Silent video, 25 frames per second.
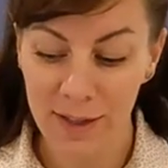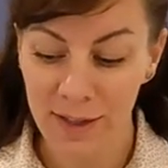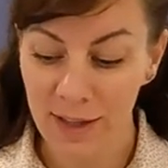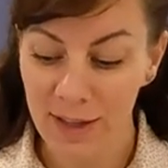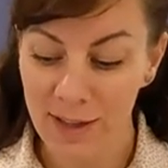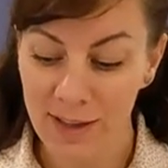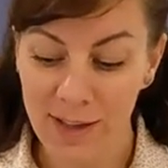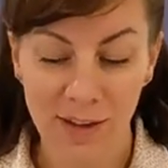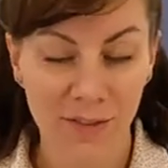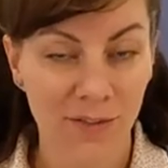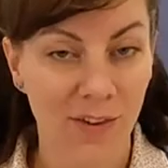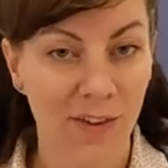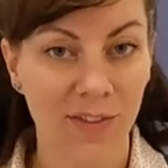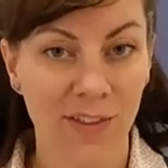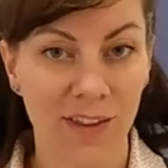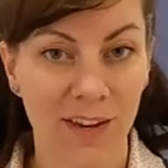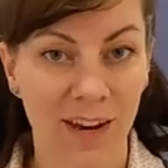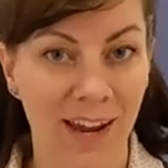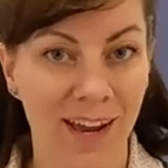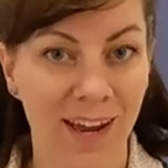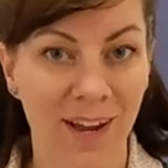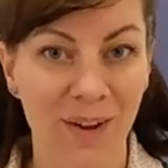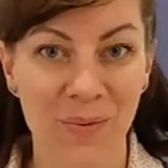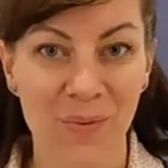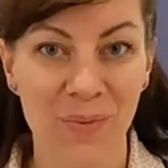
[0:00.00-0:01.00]
in the event that
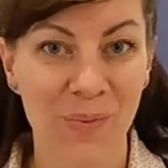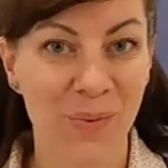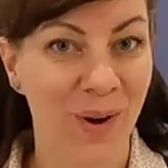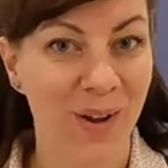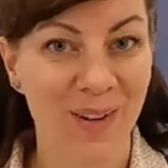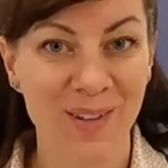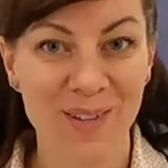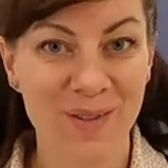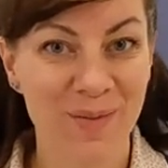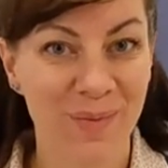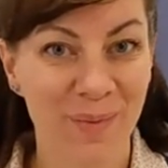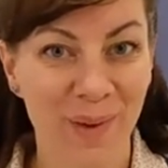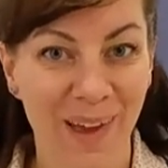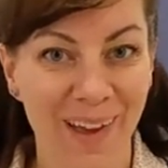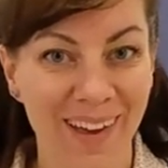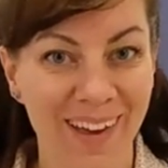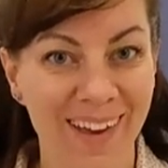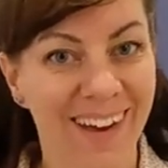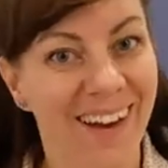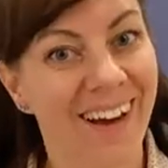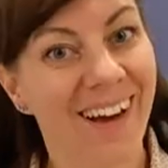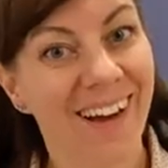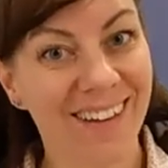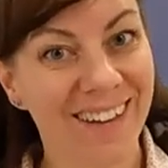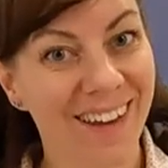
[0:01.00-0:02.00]
I want to make
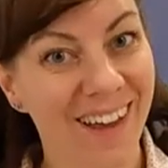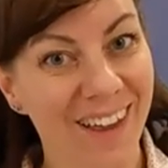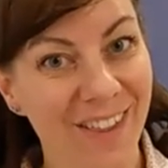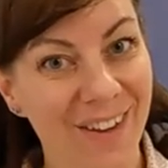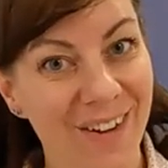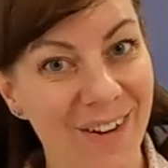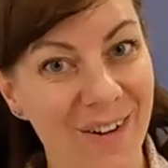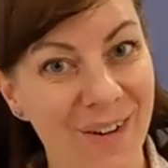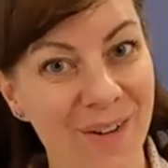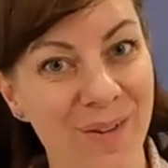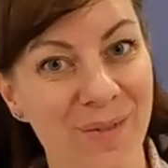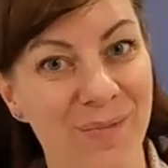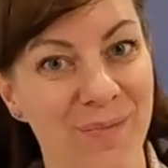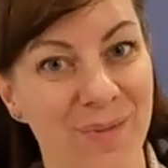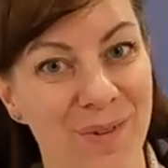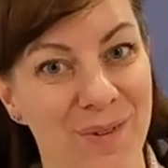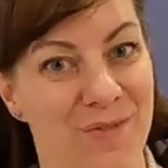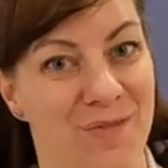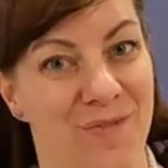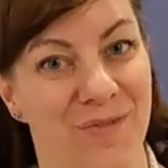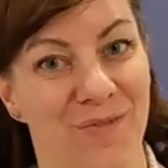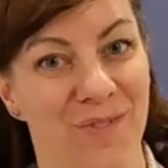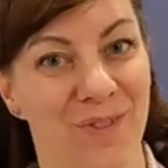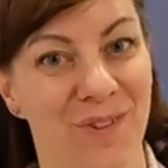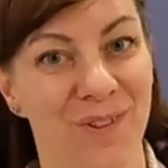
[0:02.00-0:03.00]
another
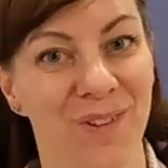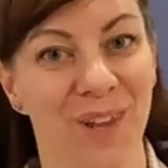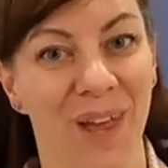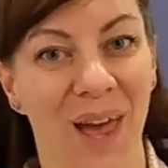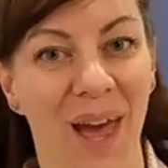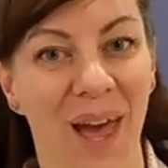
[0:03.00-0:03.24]
beautiful